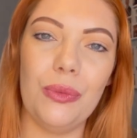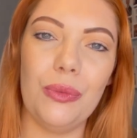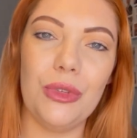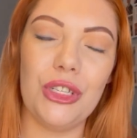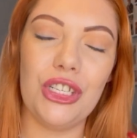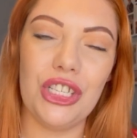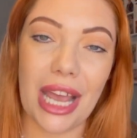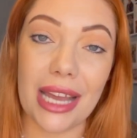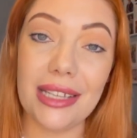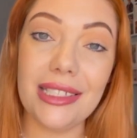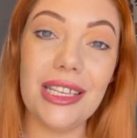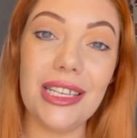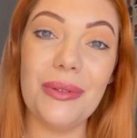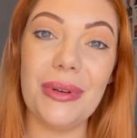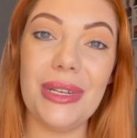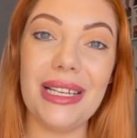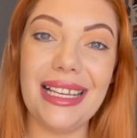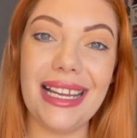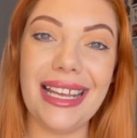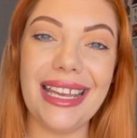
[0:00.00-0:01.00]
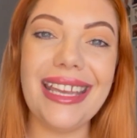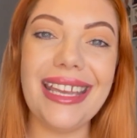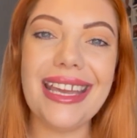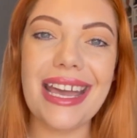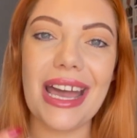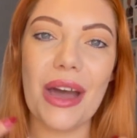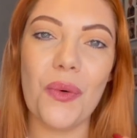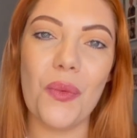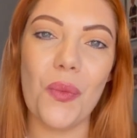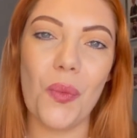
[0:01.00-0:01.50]
genuinely
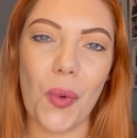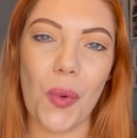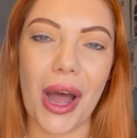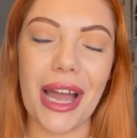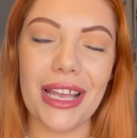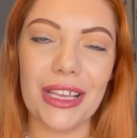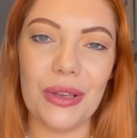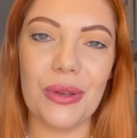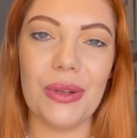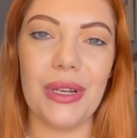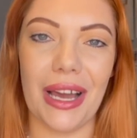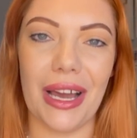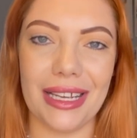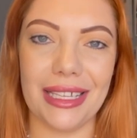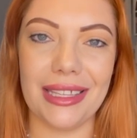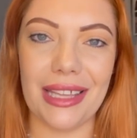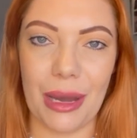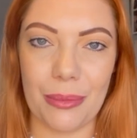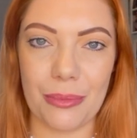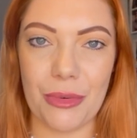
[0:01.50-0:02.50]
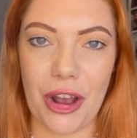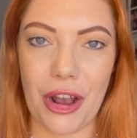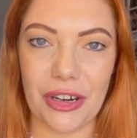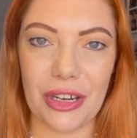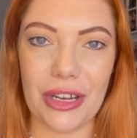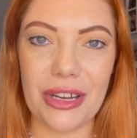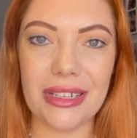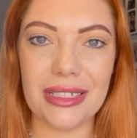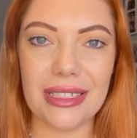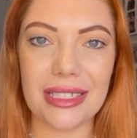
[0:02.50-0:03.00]
why you like that
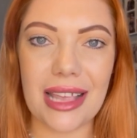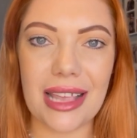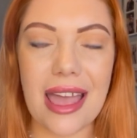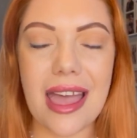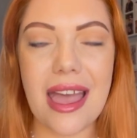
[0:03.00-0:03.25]
product.